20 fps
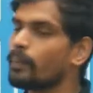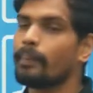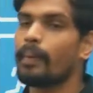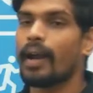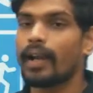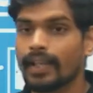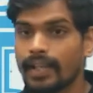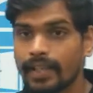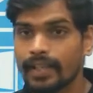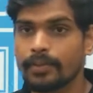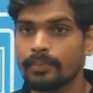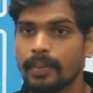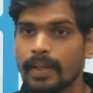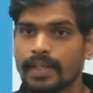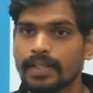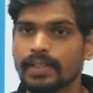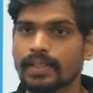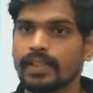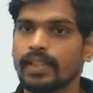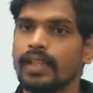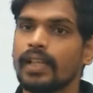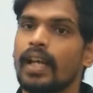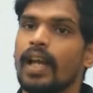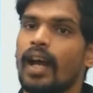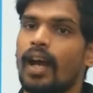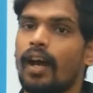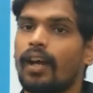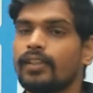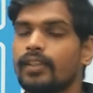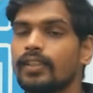for parking space.
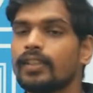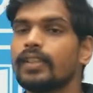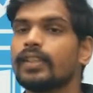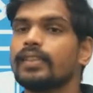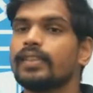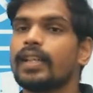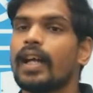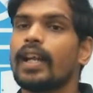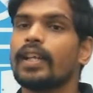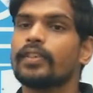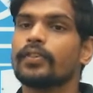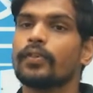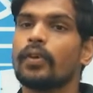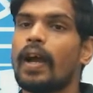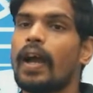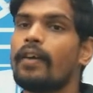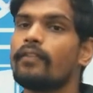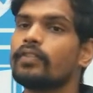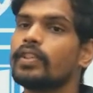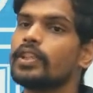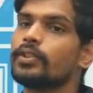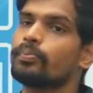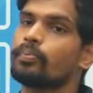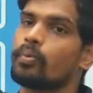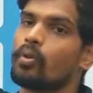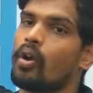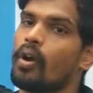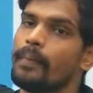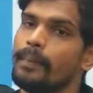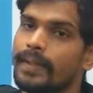Other than that, you have these
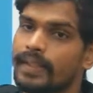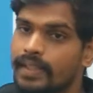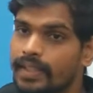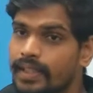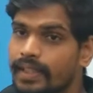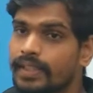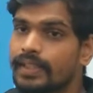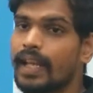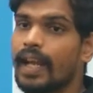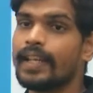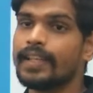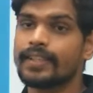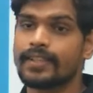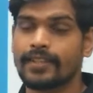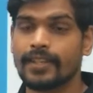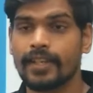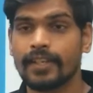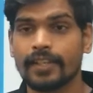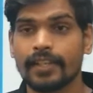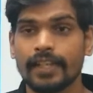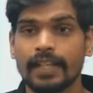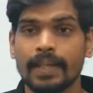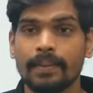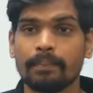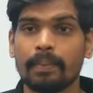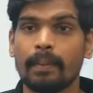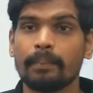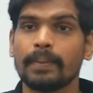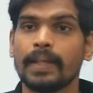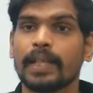prohibitory signs. Generally
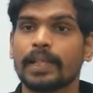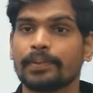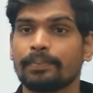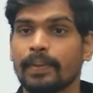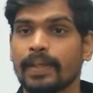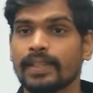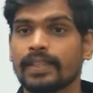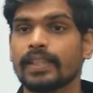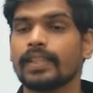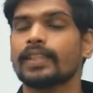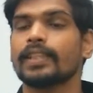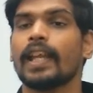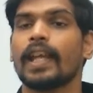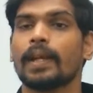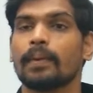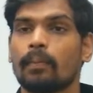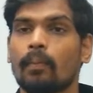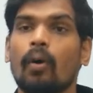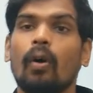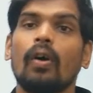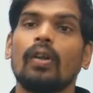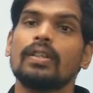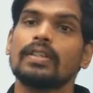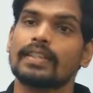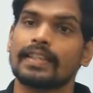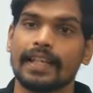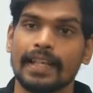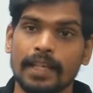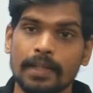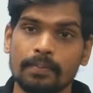in public spaces like
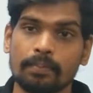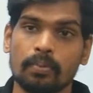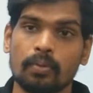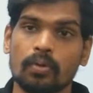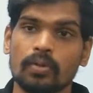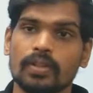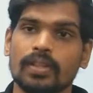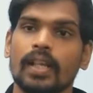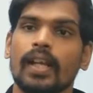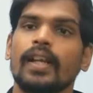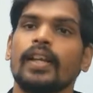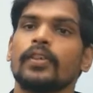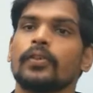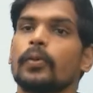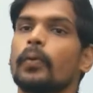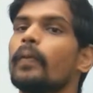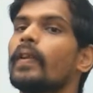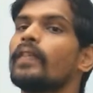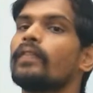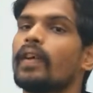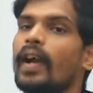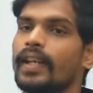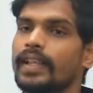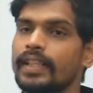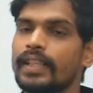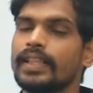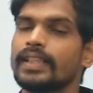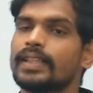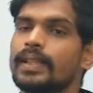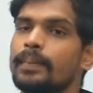malls, airports, you will
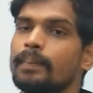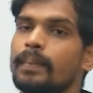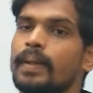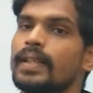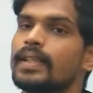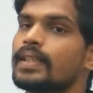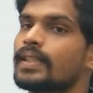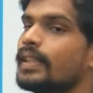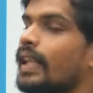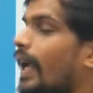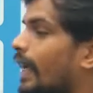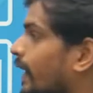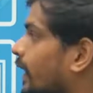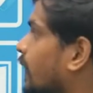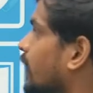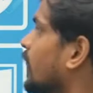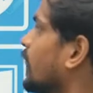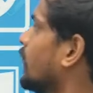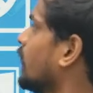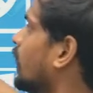find these symbols like